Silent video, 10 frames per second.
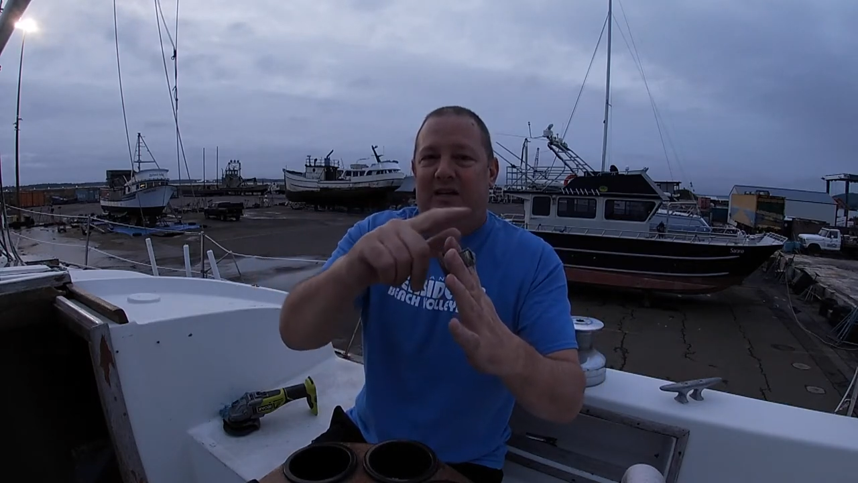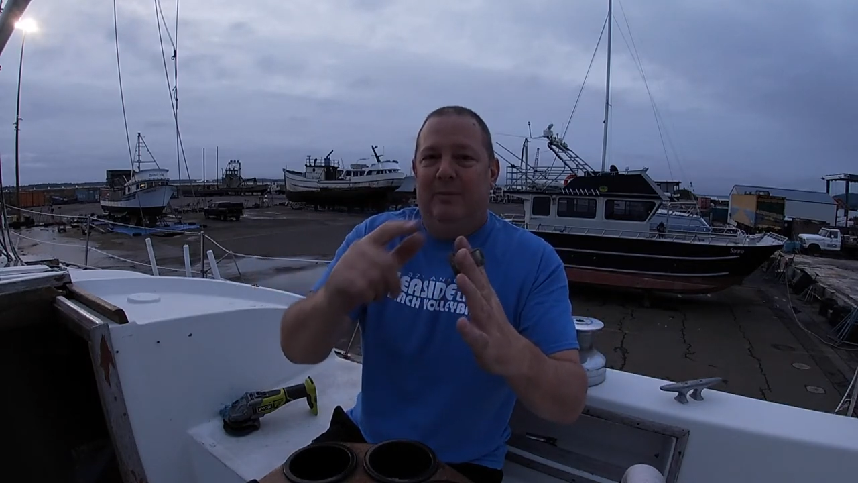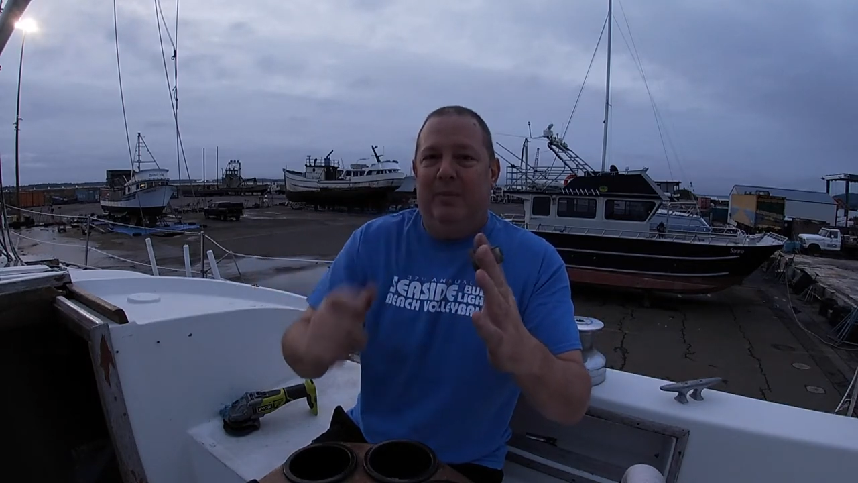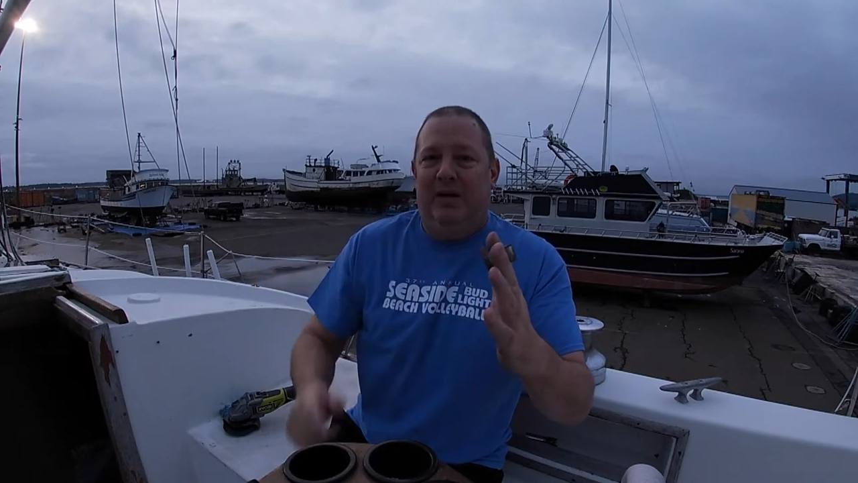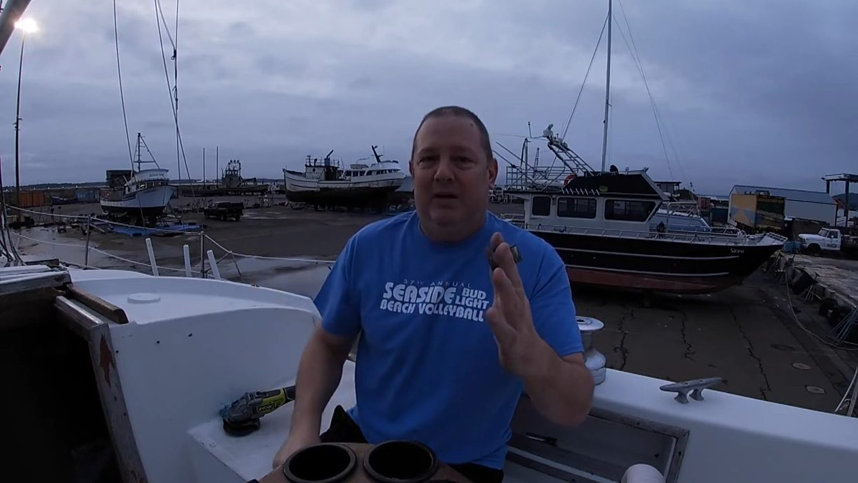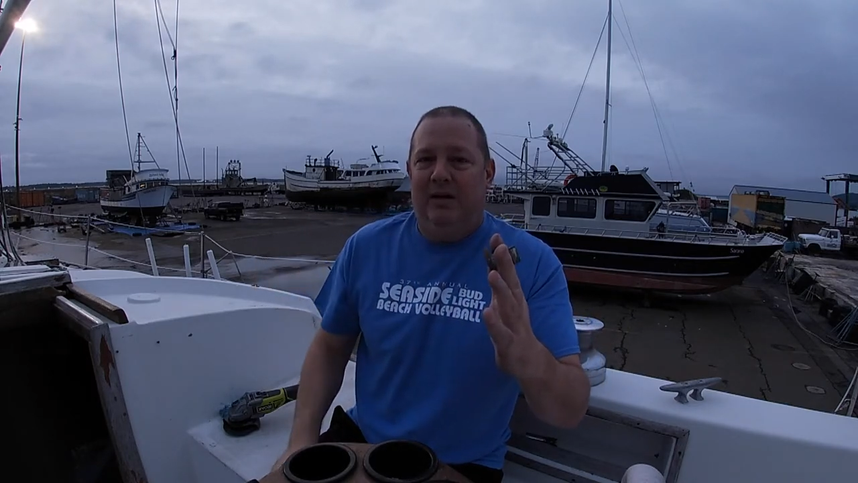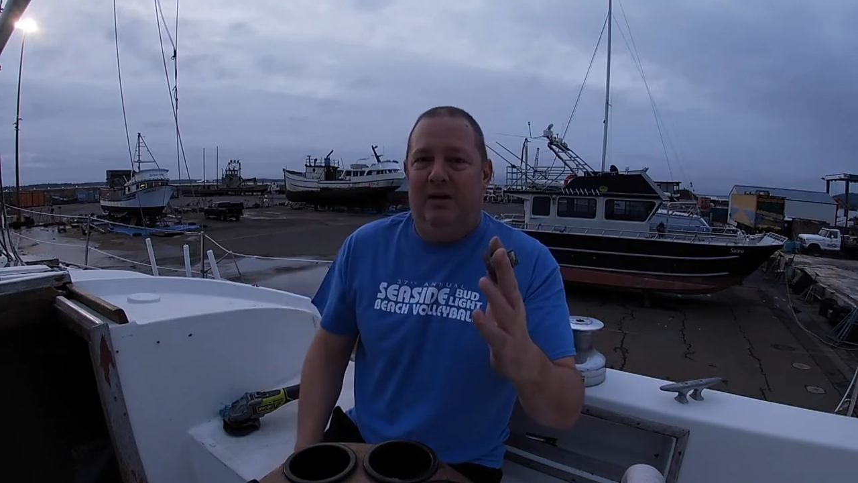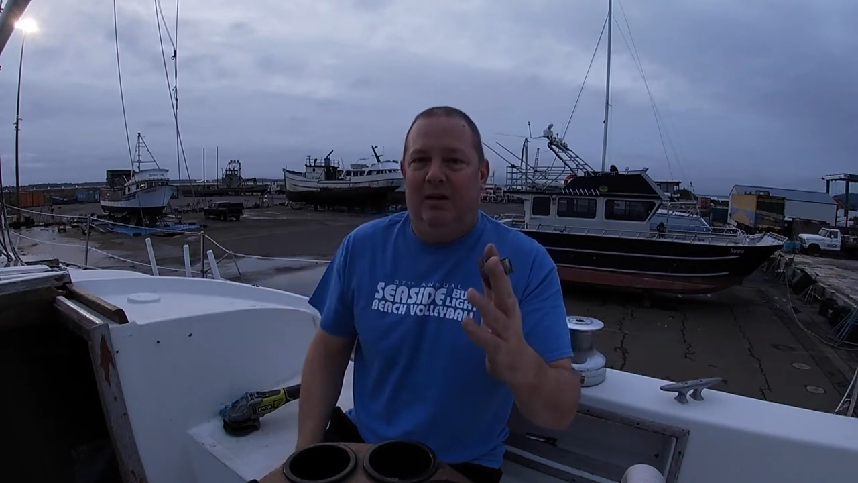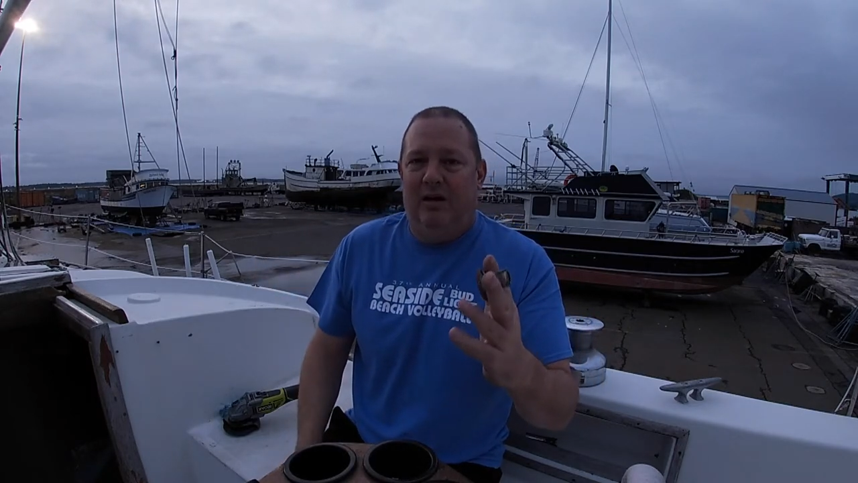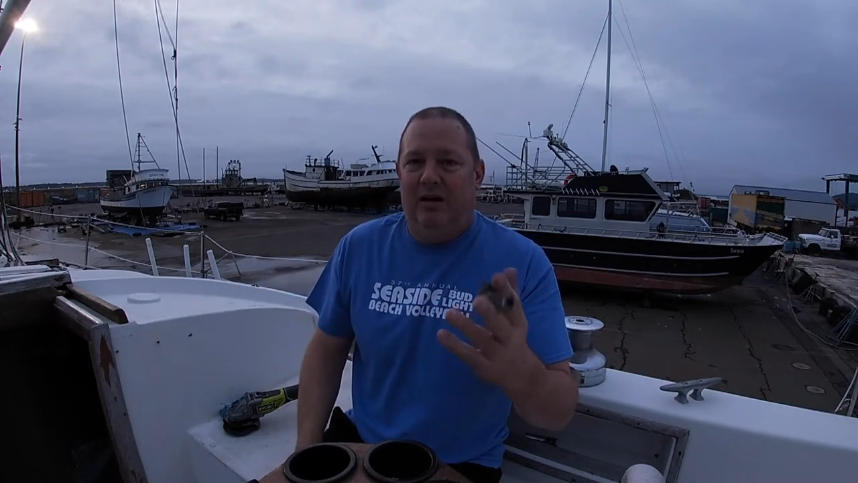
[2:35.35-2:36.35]
depending
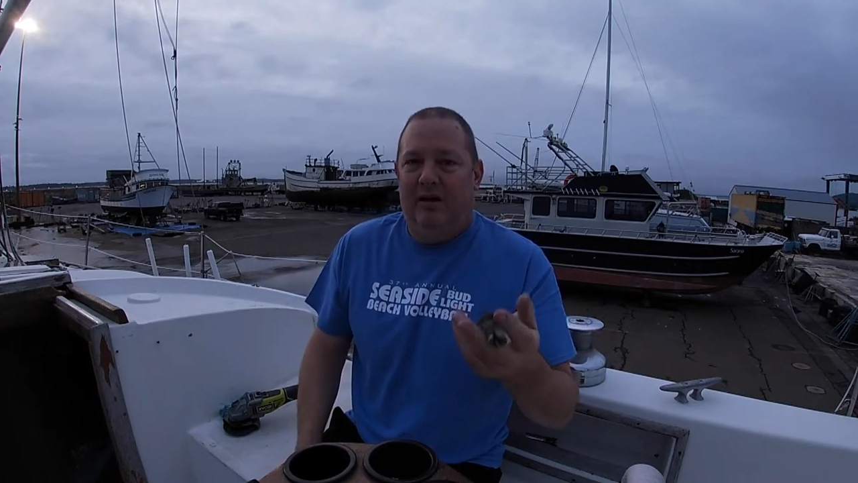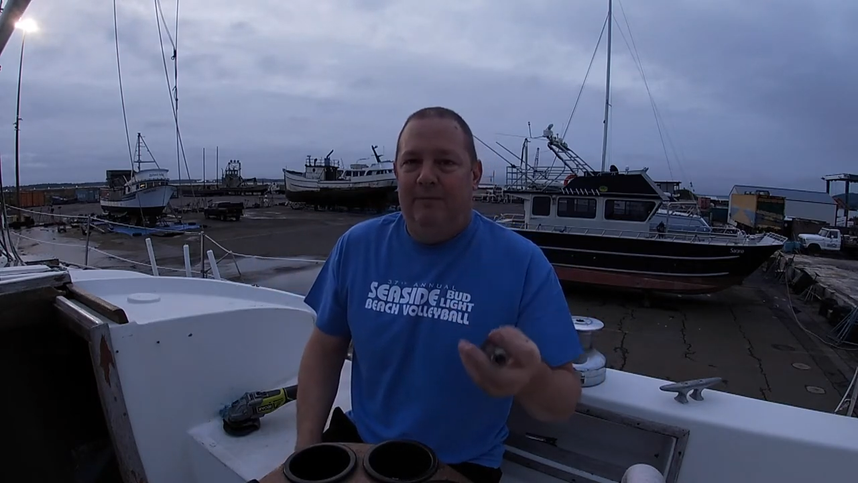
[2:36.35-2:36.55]
on.